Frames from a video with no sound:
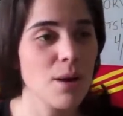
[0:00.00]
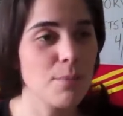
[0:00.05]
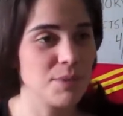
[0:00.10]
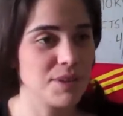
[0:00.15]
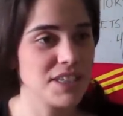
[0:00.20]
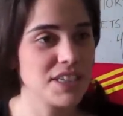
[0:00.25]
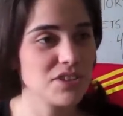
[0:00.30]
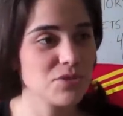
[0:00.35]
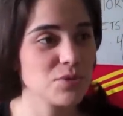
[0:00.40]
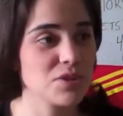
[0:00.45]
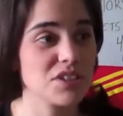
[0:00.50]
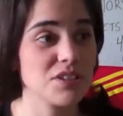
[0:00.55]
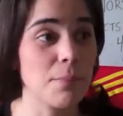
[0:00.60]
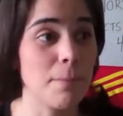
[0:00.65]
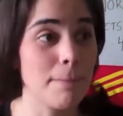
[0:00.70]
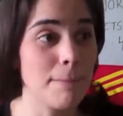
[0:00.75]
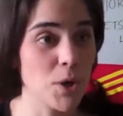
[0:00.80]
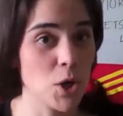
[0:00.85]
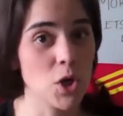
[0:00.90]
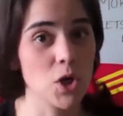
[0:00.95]
But this was a
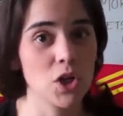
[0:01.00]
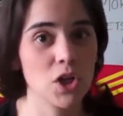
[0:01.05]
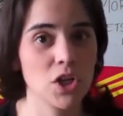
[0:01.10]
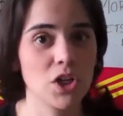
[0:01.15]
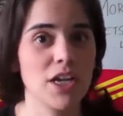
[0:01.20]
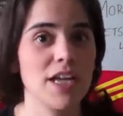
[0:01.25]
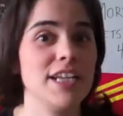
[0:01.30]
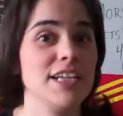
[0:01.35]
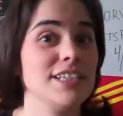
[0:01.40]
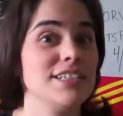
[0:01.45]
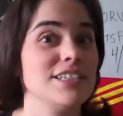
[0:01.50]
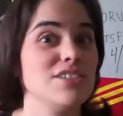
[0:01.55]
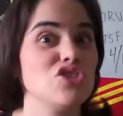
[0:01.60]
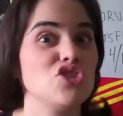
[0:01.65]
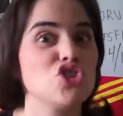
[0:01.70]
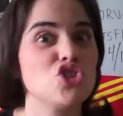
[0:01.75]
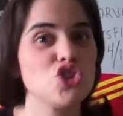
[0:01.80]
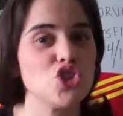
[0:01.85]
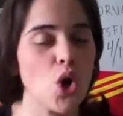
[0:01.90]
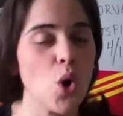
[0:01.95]
book and it did
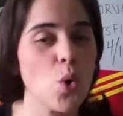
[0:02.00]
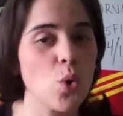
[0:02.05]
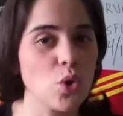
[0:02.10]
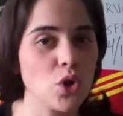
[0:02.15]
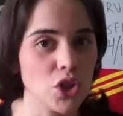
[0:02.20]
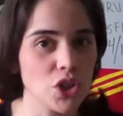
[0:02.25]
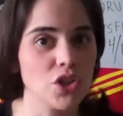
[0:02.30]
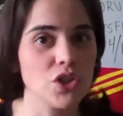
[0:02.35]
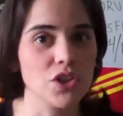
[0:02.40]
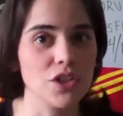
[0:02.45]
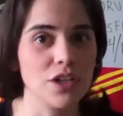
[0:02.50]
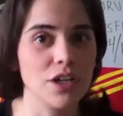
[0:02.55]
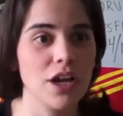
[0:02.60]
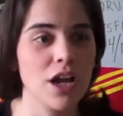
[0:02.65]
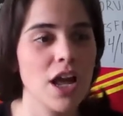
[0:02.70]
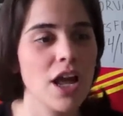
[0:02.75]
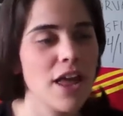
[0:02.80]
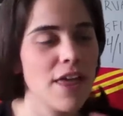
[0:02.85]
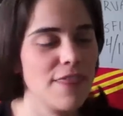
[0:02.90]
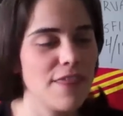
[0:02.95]
so good
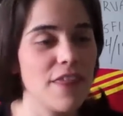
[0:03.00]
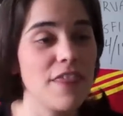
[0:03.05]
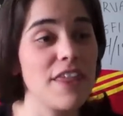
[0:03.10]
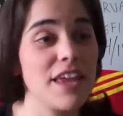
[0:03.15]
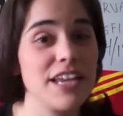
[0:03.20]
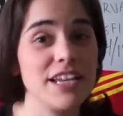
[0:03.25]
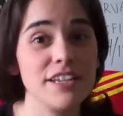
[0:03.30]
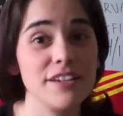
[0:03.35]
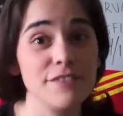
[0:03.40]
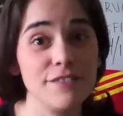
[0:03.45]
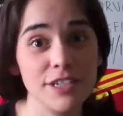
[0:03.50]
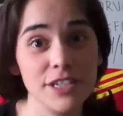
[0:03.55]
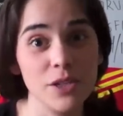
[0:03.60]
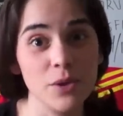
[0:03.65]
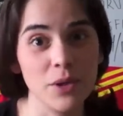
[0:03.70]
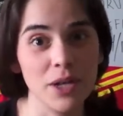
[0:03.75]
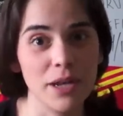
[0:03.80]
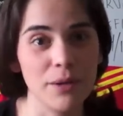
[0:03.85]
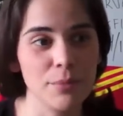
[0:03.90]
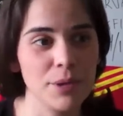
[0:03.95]
that they did a
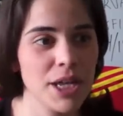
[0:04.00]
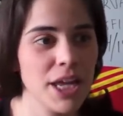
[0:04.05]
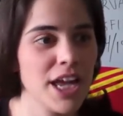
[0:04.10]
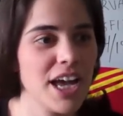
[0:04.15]
video game.